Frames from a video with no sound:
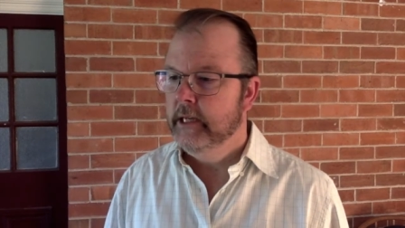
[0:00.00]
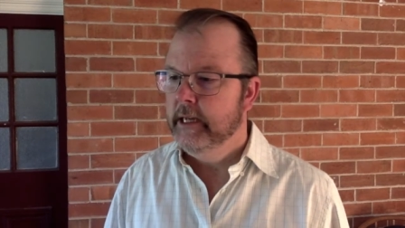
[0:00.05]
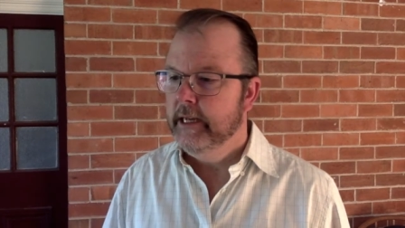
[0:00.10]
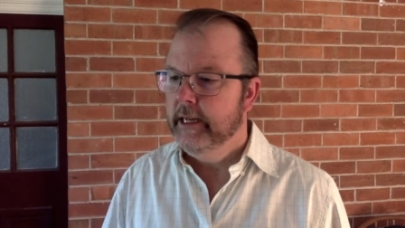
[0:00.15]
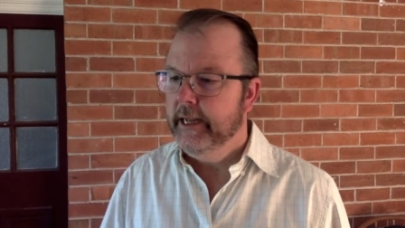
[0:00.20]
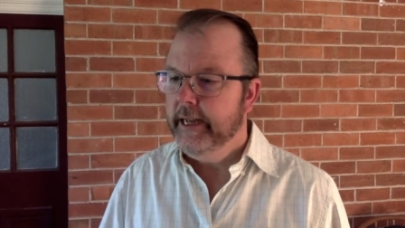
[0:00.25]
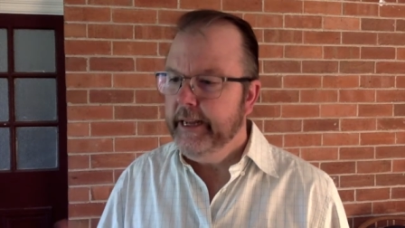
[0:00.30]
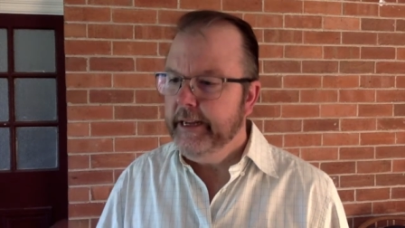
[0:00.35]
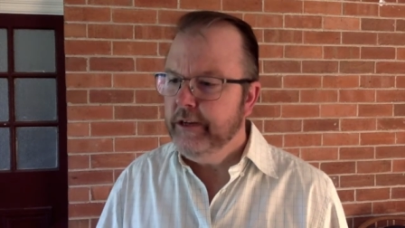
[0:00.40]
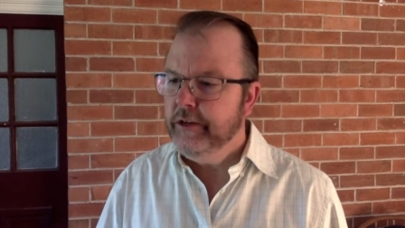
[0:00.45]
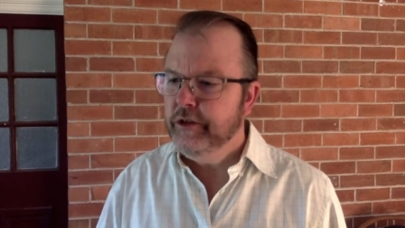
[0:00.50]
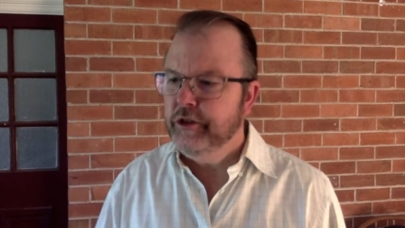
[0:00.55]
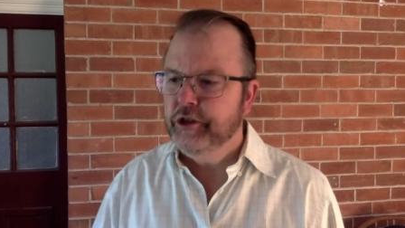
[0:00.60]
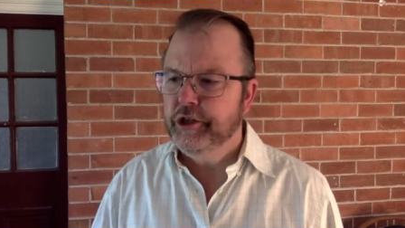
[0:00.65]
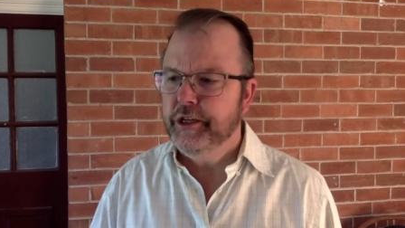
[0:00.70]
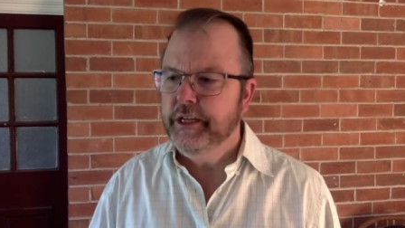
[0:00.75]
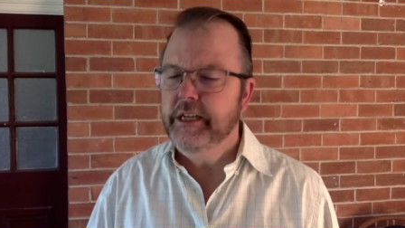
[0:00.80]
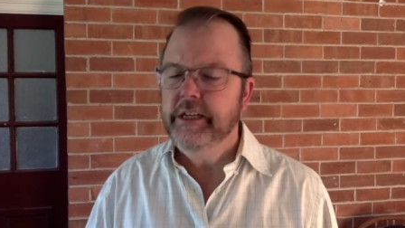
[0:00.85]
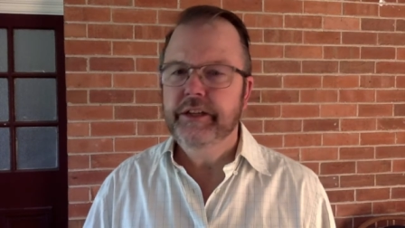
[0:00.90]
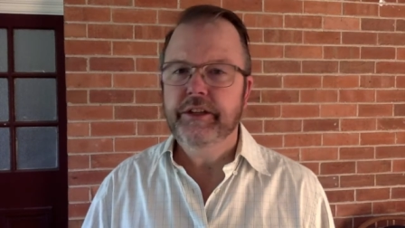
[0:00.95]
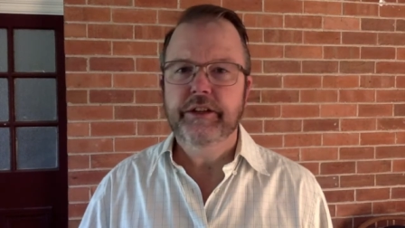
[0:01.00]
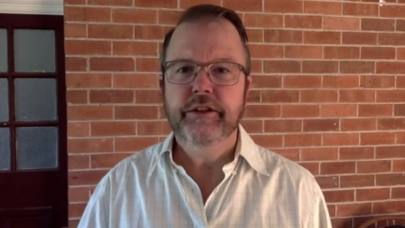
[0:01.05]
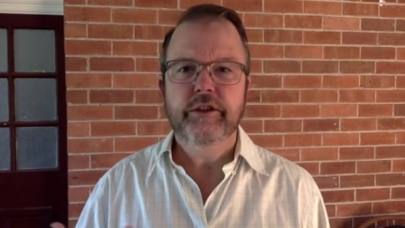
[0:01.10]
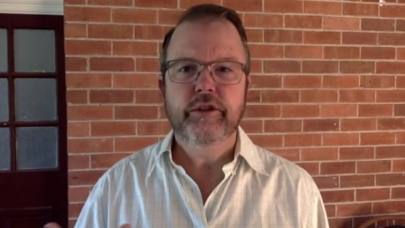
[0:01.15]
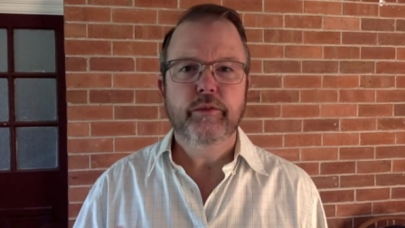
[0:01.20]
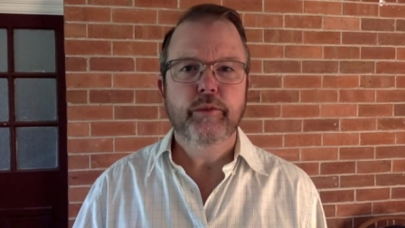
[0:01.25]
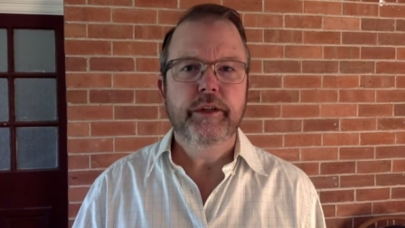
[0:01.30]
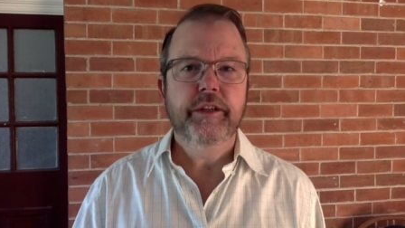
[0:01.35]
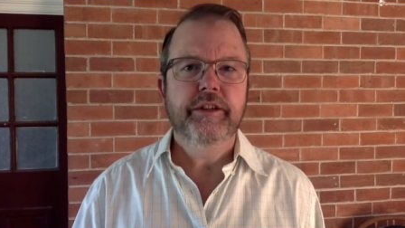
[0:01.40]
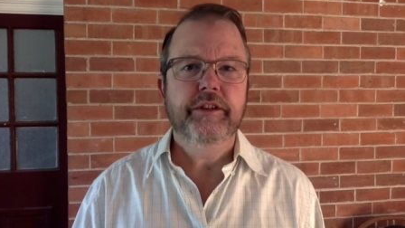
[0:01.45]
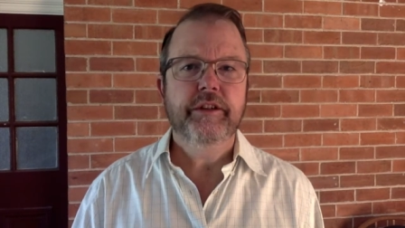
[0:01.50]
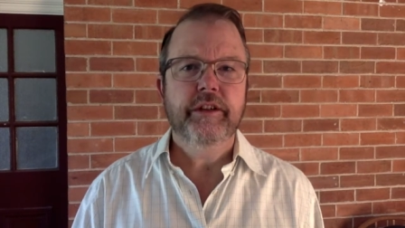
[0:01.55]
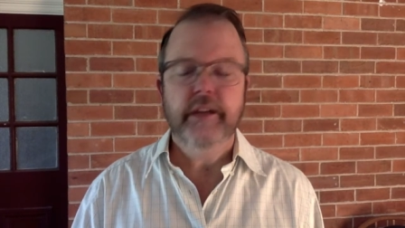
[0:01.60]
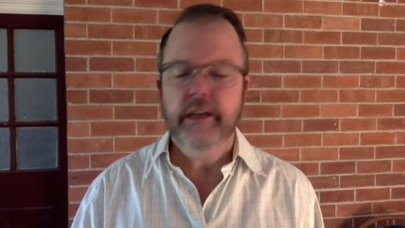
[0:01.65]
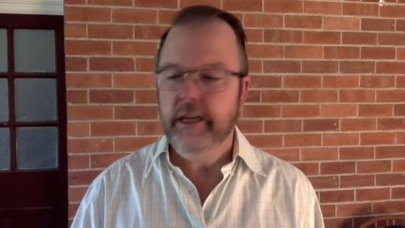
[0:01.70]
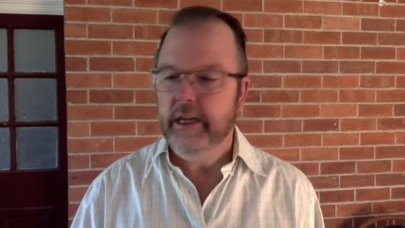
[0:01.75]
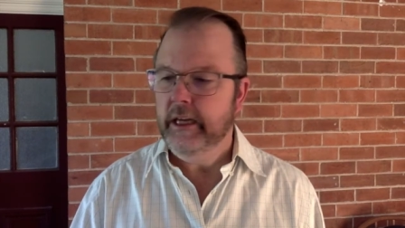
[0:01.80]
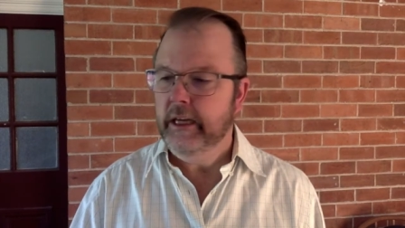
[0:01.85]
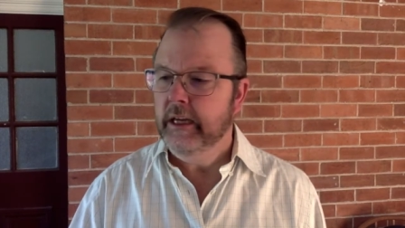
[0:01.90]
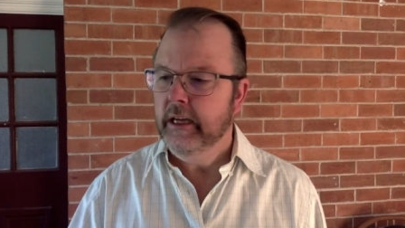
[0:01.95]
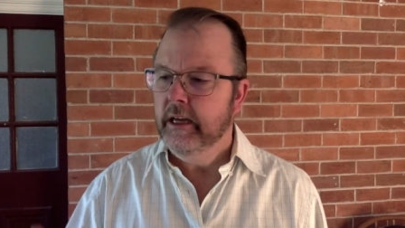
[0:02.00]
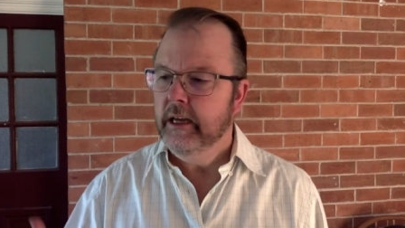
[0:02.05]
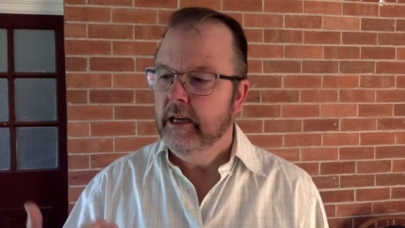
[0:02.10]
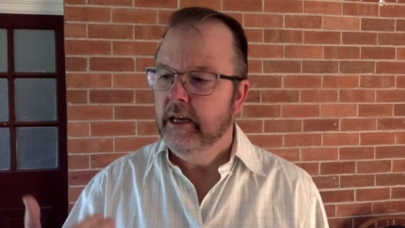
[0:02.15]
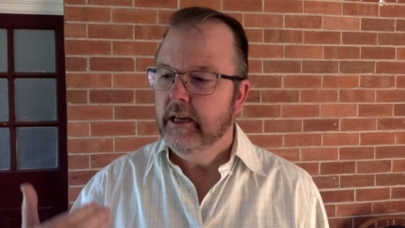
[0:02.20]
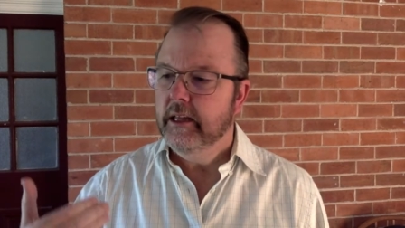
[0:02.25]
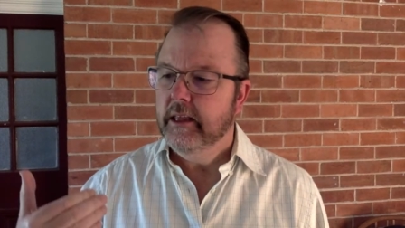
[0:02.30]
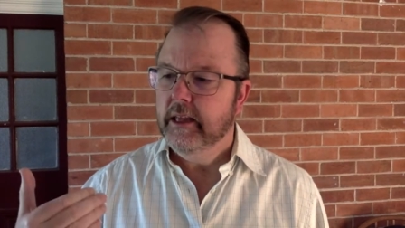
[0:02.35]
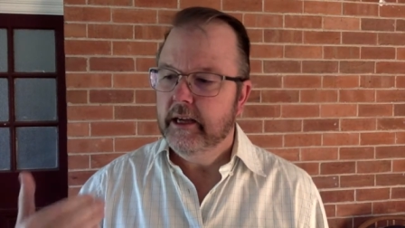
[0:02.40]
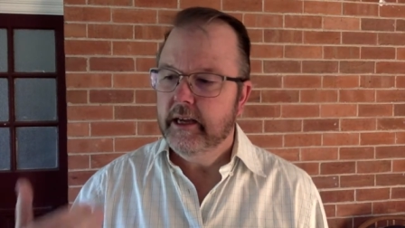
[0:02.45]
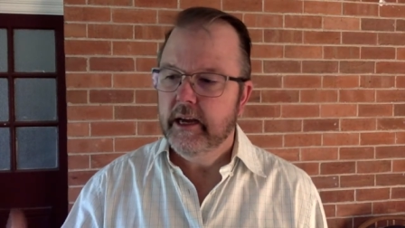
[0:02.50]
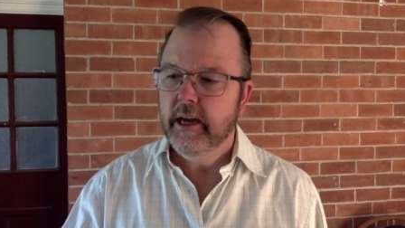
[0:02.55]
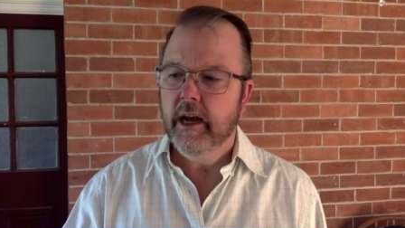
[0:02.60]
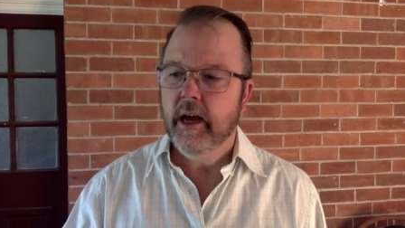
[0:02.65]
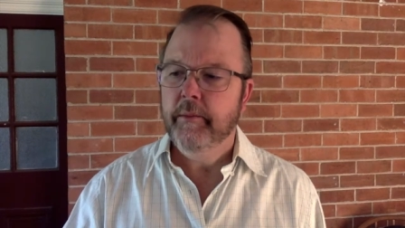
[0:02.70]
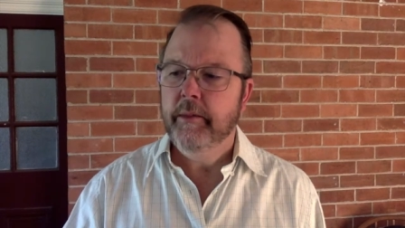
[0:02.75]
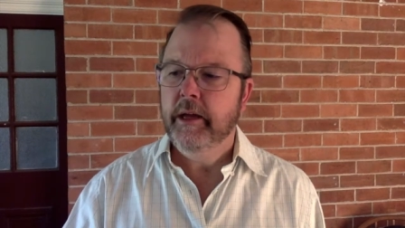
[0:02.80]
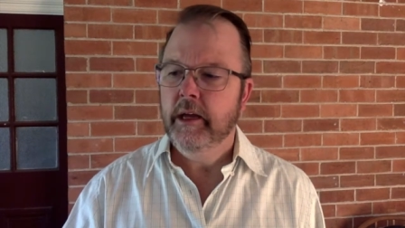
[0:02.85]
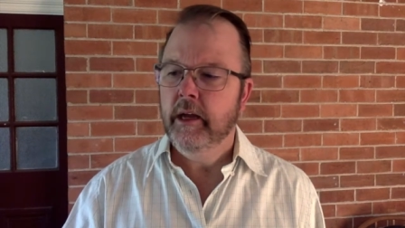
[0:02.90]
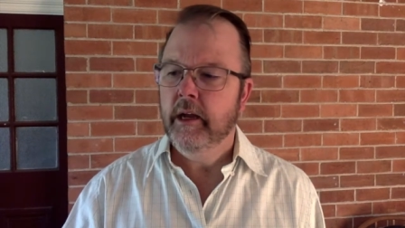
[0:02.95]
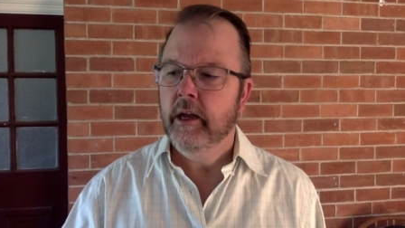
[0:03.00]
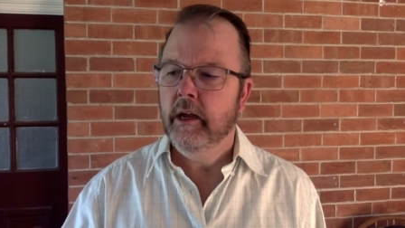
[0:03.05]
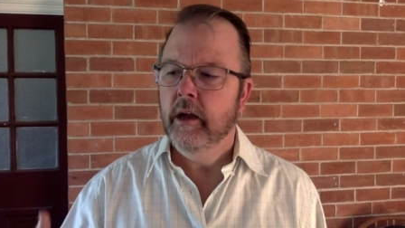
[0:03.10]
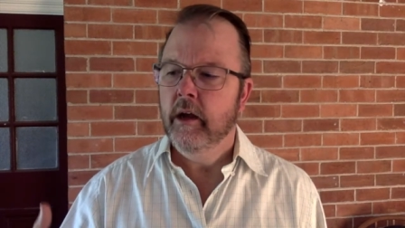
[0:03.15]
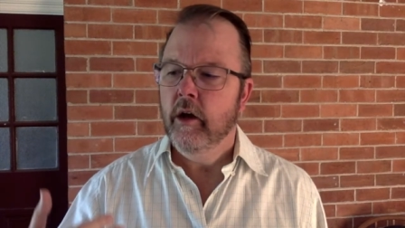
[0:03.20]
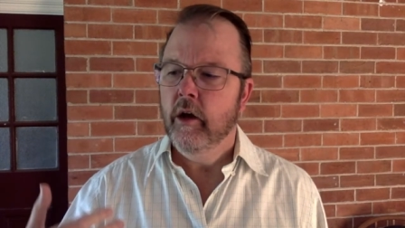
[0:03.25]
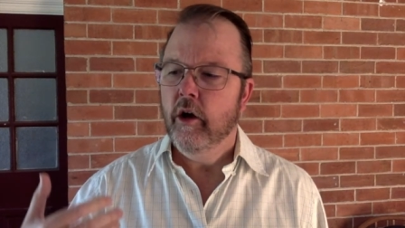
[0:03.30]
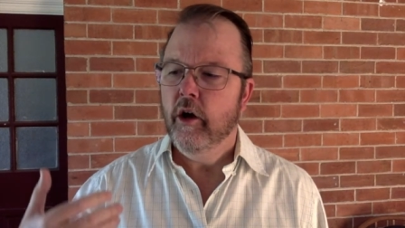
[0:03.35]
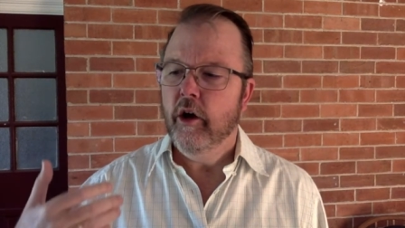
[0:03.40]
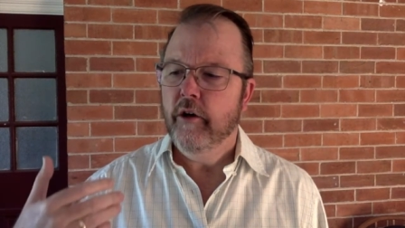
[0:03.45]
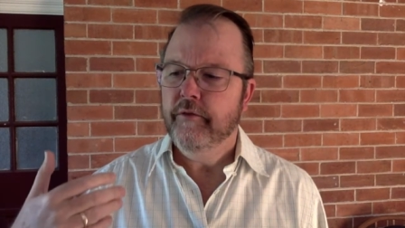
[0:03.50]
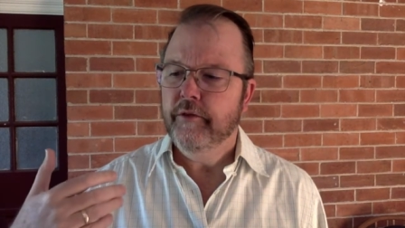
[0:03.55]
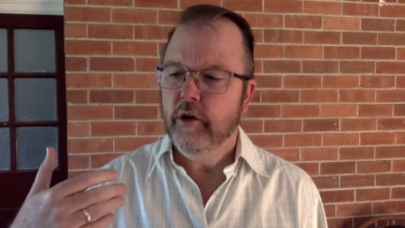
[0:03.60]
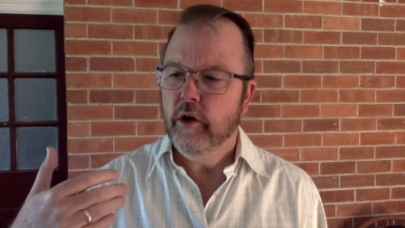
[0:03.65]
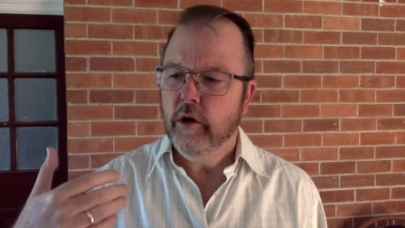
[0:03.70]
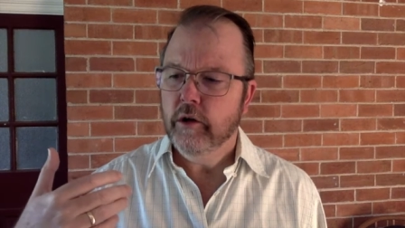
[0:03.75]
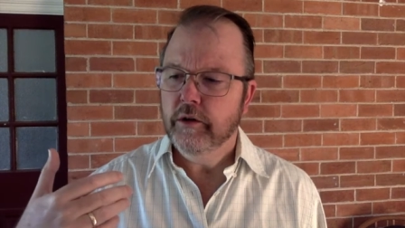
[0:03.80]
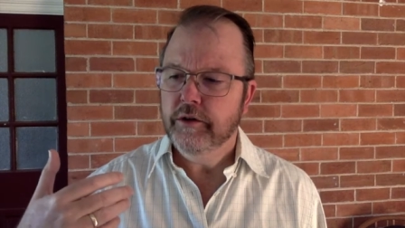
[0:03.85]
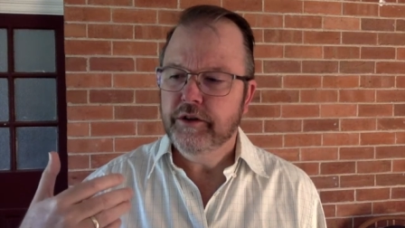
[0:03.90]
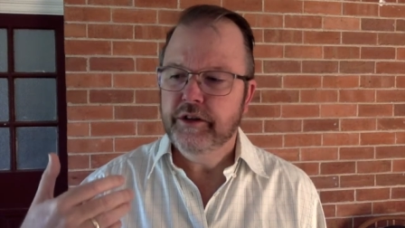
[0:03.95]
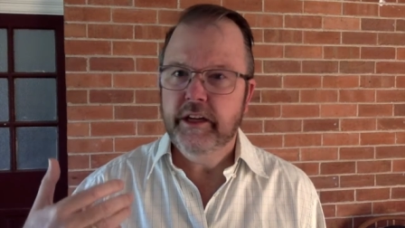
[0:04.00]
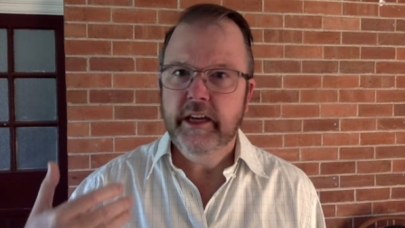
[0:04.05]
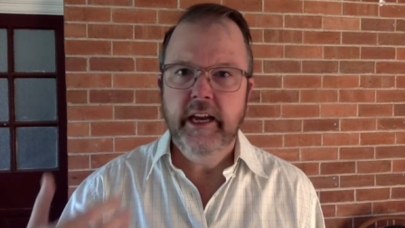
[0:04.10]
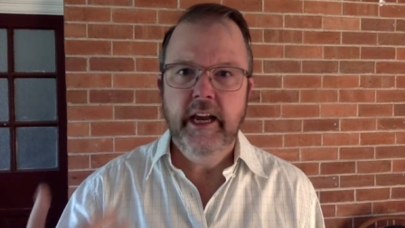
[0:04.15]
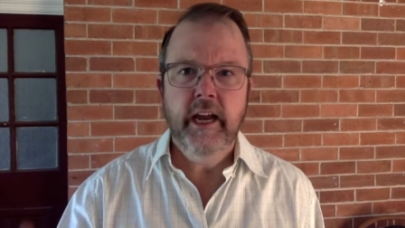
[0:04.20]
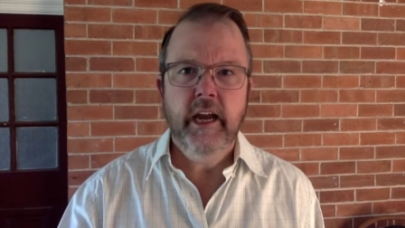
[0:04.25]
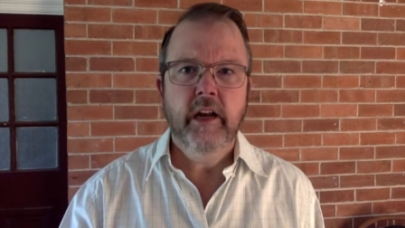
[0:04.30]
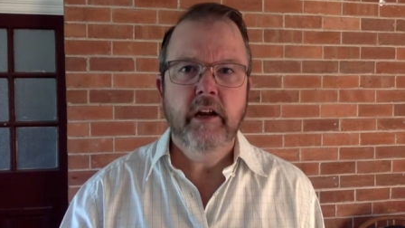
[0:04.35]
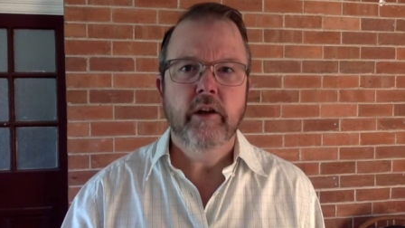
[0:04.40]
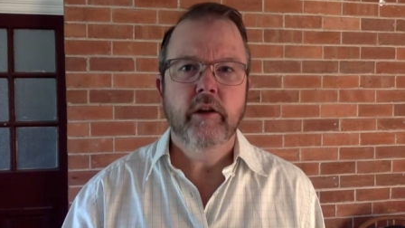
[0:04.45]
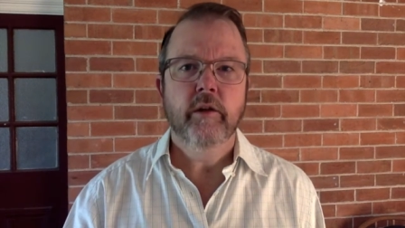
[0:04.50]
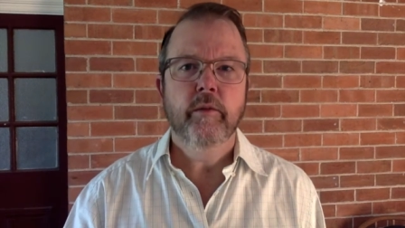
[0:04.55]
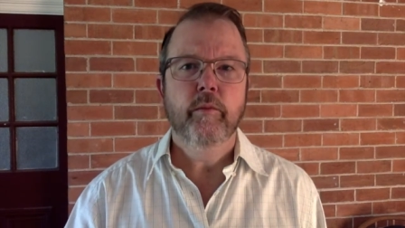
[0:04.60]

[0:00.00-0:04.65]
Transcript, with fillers: In Jesus, we see the coming of God's kingdom.